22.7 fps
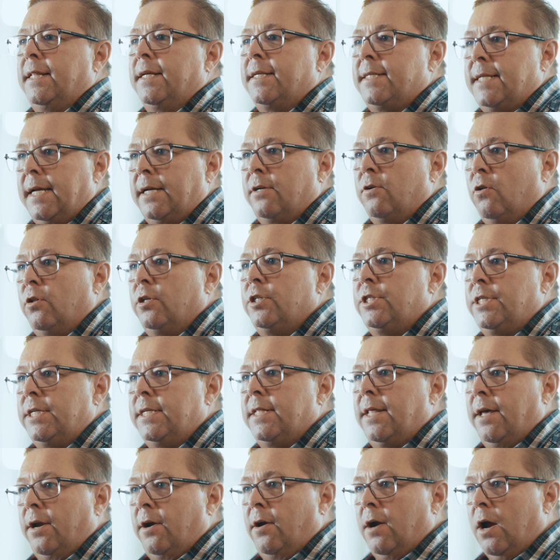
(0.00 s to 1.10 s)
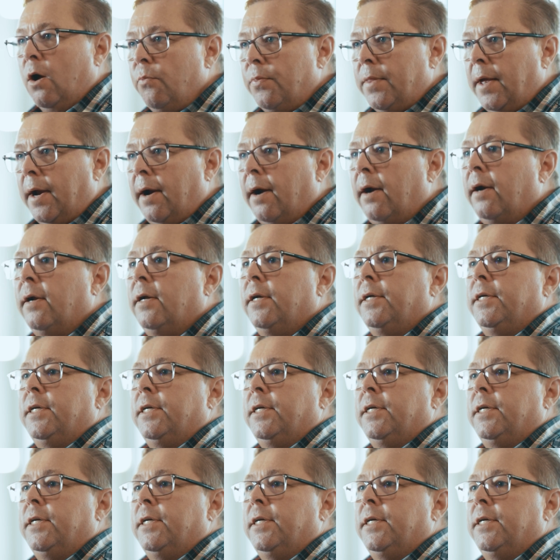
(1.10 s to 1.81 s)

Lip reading: the technology that are out there